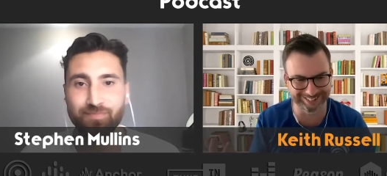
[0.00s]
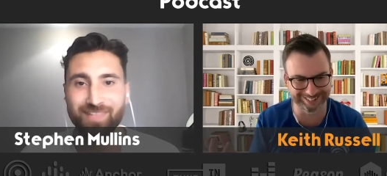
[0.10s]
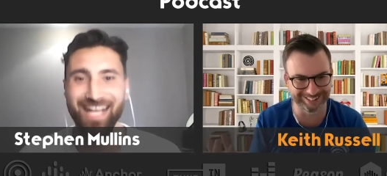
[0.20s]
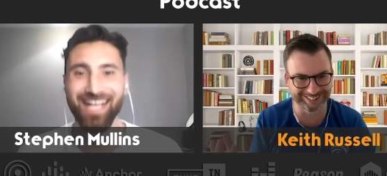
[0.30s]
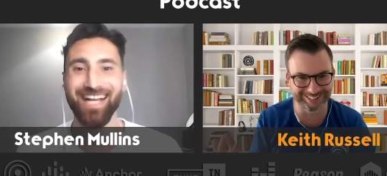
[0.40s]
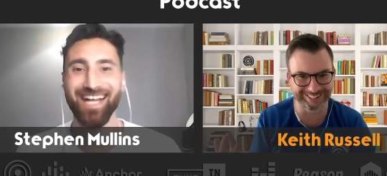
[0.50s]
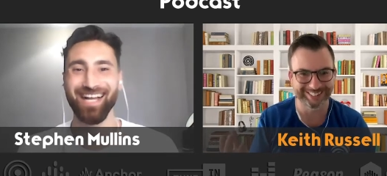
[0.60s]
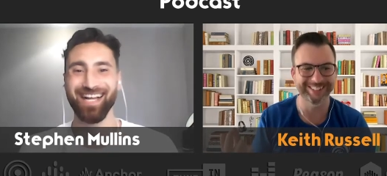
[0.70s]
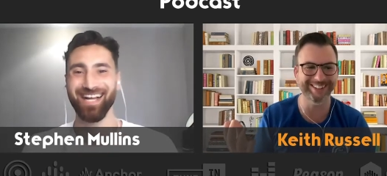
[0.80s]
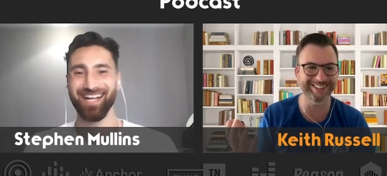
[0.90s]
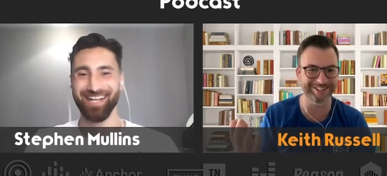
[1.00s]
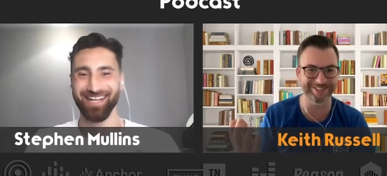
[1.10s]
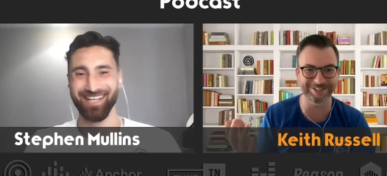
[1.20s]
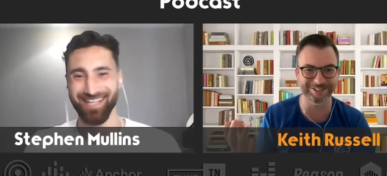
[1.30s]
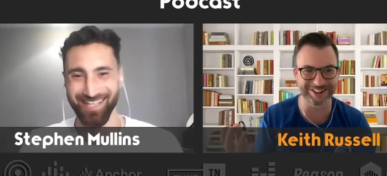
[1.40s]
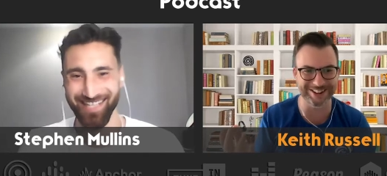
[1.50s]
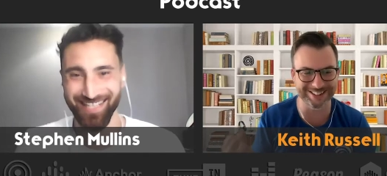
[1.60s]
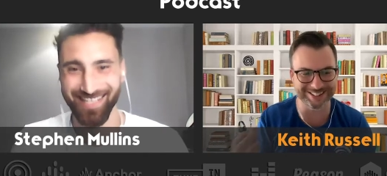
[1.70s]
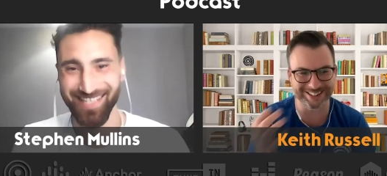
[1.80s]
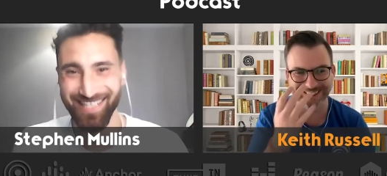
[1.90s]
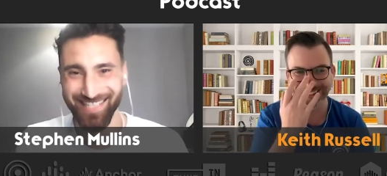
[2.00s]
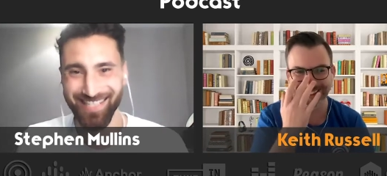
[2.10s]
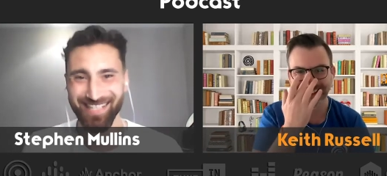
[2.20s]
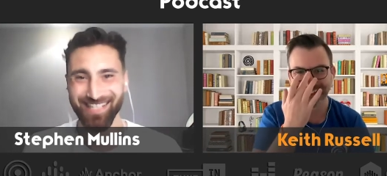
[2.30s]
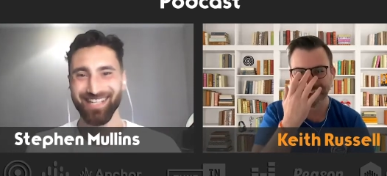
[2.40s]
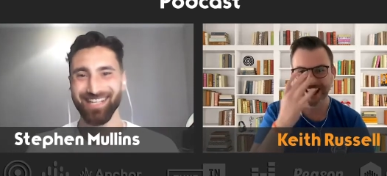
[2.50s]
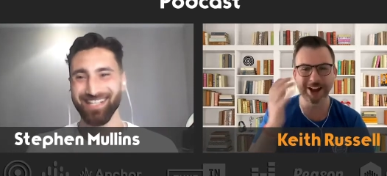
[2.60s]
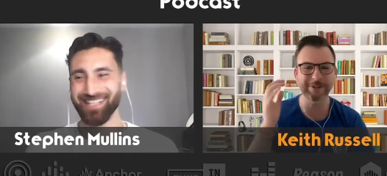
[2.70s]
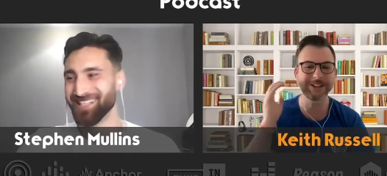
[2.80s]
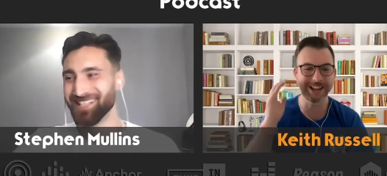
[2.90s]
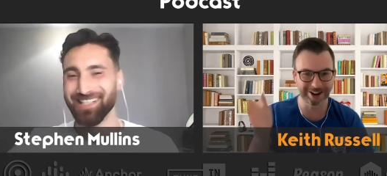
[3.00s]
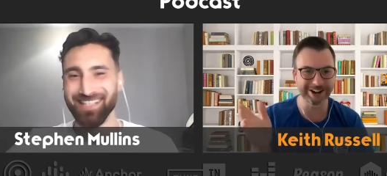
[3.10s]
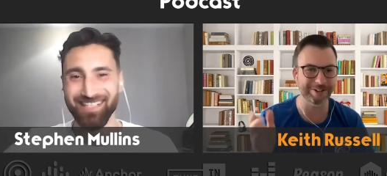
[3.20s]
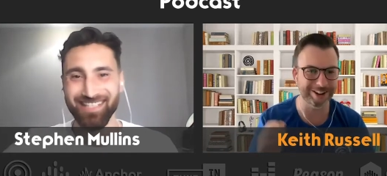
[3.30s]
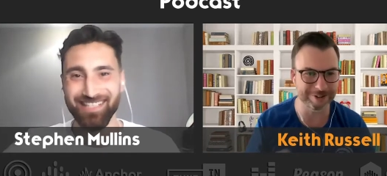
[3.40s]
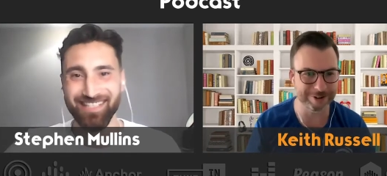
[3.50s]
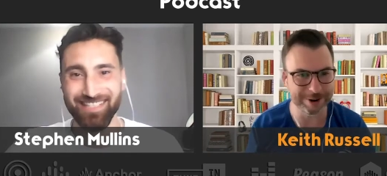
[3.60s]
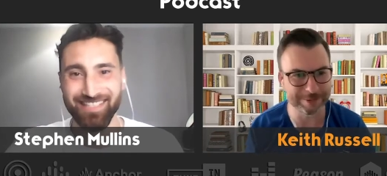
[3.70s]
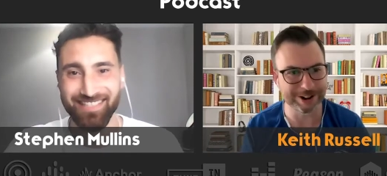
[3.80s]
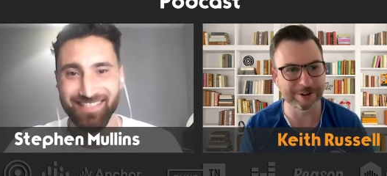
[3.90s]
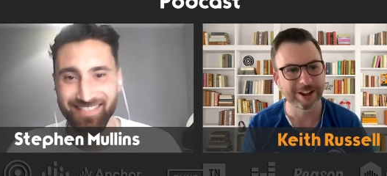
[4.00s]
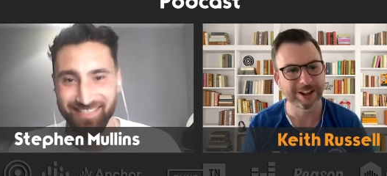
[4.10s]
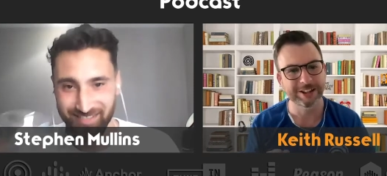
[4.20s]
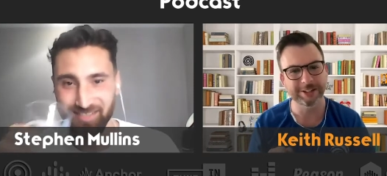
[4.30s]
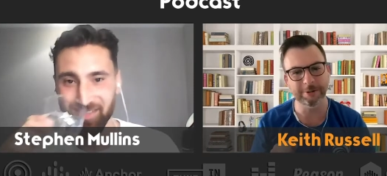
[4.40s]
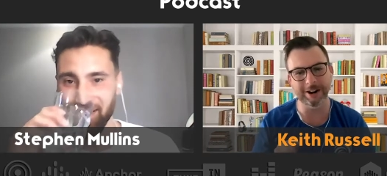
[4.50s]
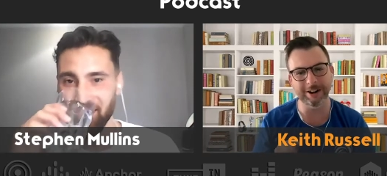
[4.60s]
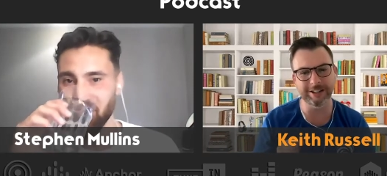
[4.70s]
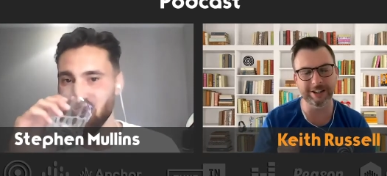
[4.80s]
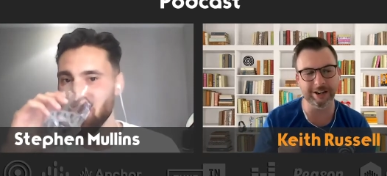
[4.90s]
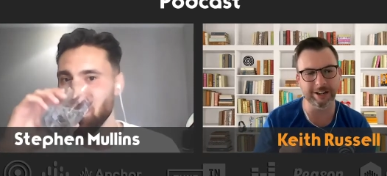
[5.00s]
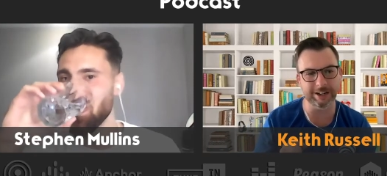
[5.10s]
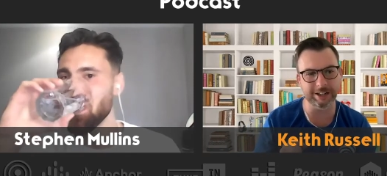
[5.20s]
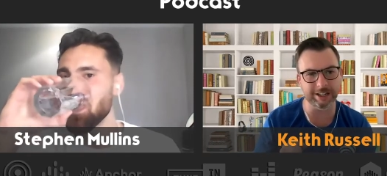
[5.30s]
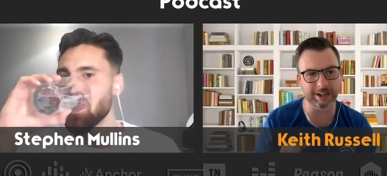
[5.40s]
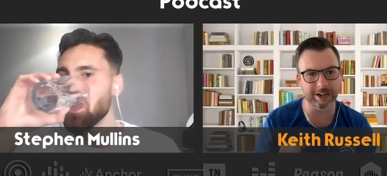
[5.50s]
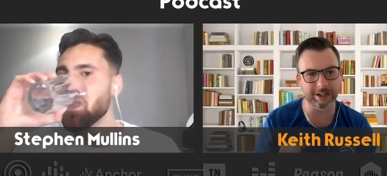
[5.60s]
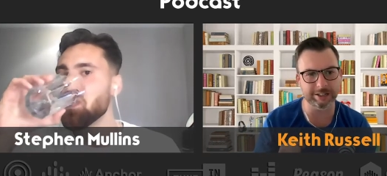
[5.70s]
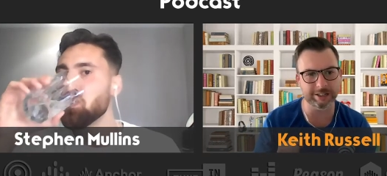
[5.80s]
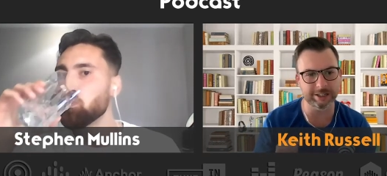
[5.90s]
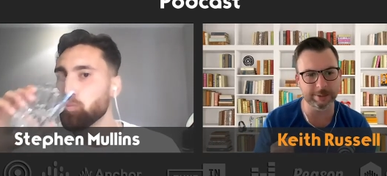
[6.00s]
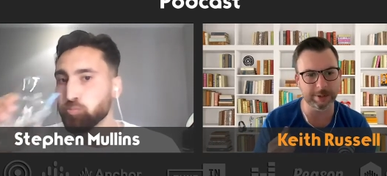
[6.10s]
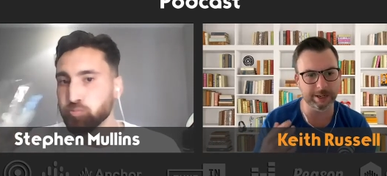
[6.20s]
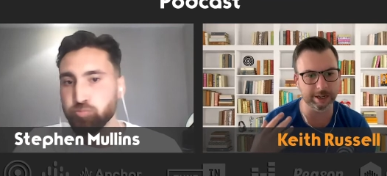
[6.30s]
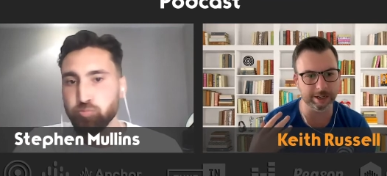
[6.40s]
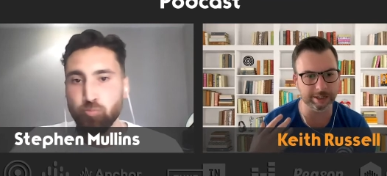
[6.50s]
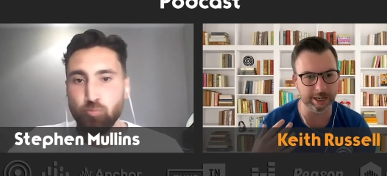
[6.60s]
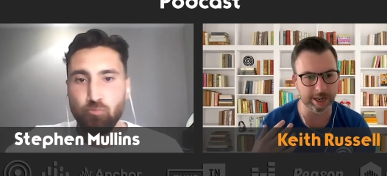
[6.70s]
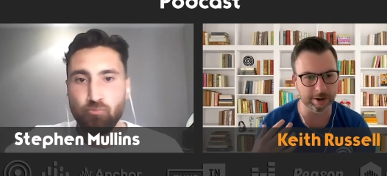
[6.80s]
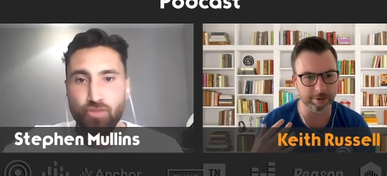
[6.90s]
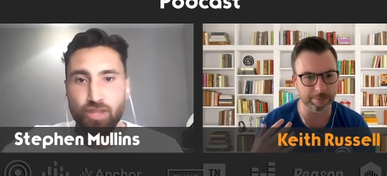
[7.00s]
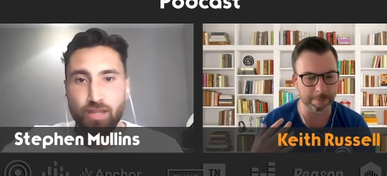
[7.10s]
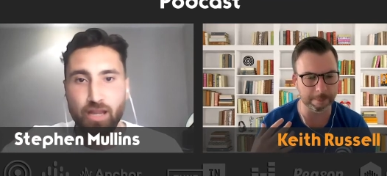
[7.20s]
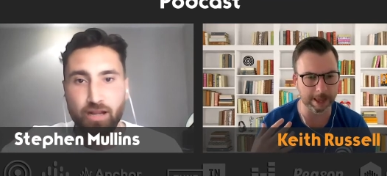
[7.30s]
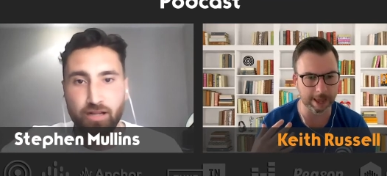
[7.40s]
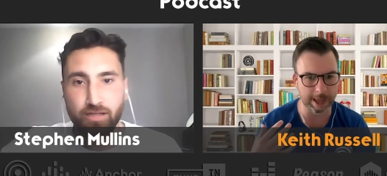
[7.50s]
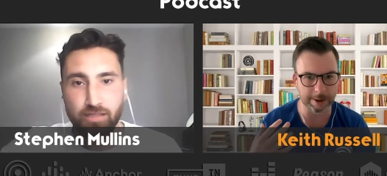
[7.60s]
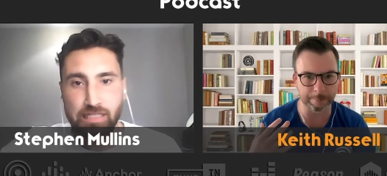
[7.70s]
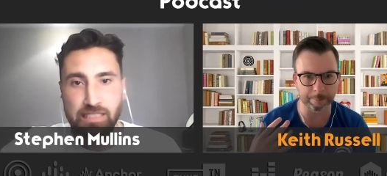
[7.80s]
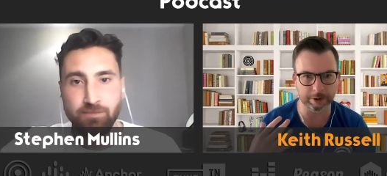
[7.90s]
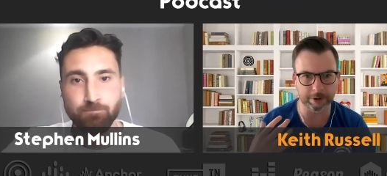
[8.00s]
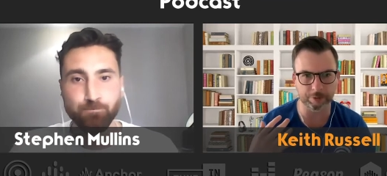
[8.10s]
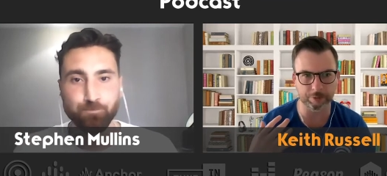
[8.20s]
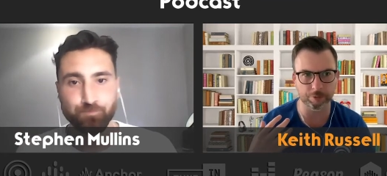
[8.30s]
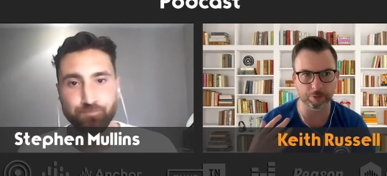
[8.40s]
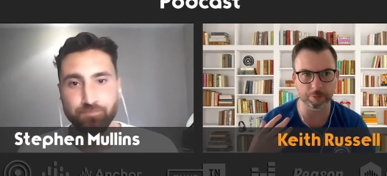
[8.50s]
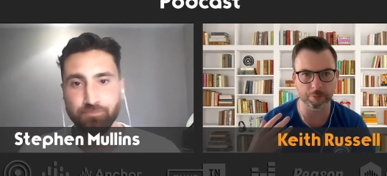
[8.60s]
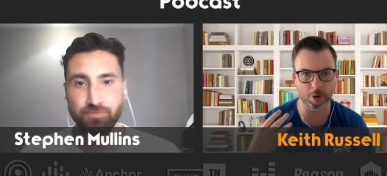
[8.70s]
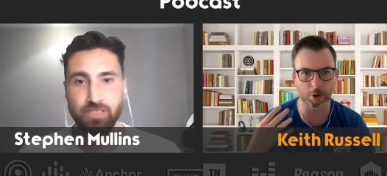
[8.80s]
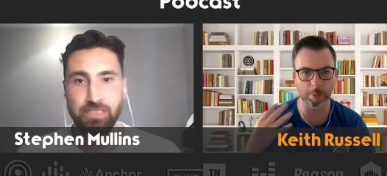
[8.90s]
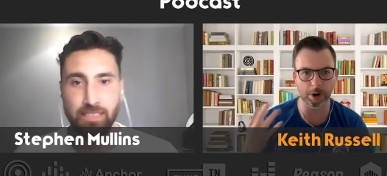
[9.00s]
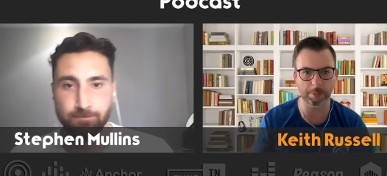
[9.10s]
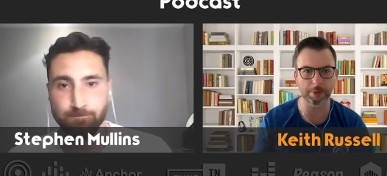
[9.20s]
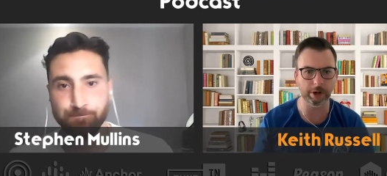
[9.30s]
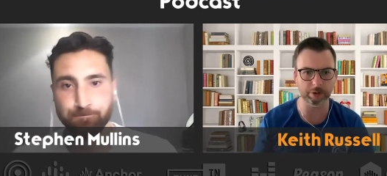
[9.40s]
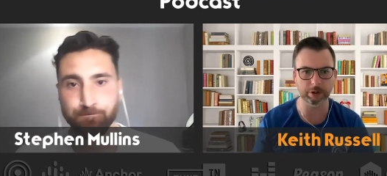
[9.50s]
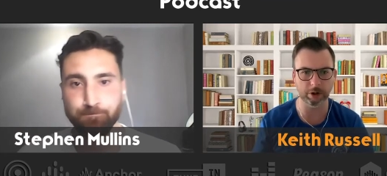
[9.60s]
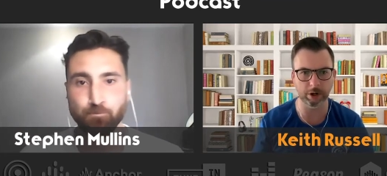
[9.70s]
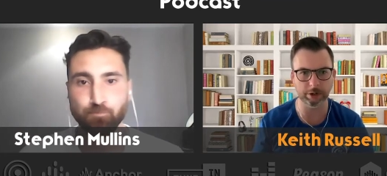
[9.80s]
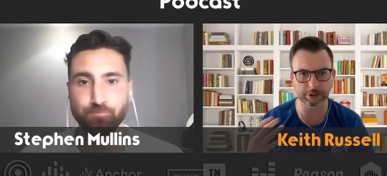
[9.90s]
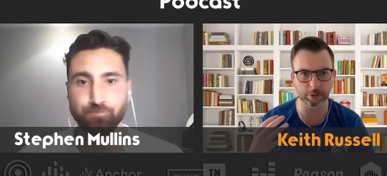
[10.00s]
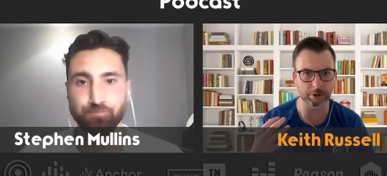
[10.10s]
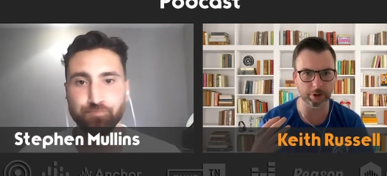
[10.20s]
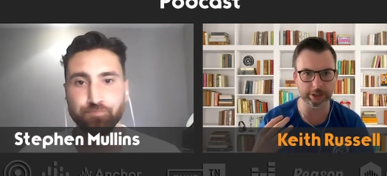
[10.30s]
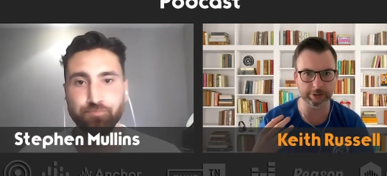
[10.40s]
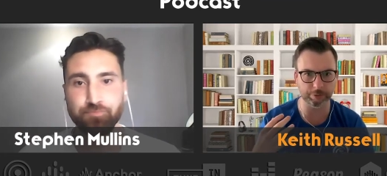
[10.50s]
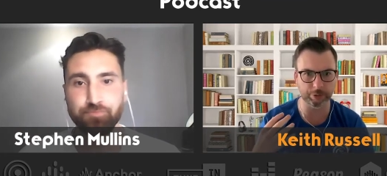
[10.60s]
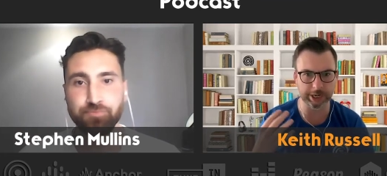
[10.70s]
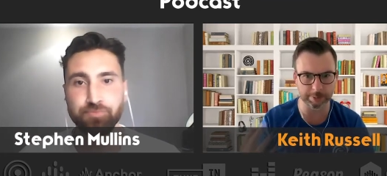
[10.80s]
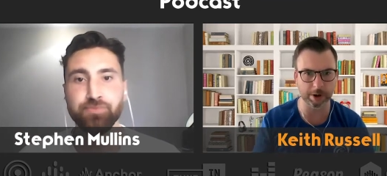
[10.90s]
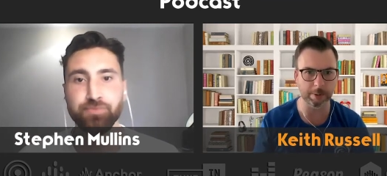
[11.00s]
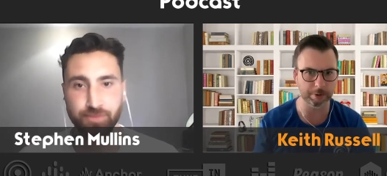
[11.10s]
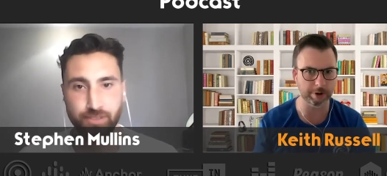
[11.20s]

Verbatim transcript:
Speaker 1: I was going to ask you. Oh, yeah, I know. I remember now. So, yeah. are the like is CBD like is that um kind of more popular outside Ireland? So, is it really popular in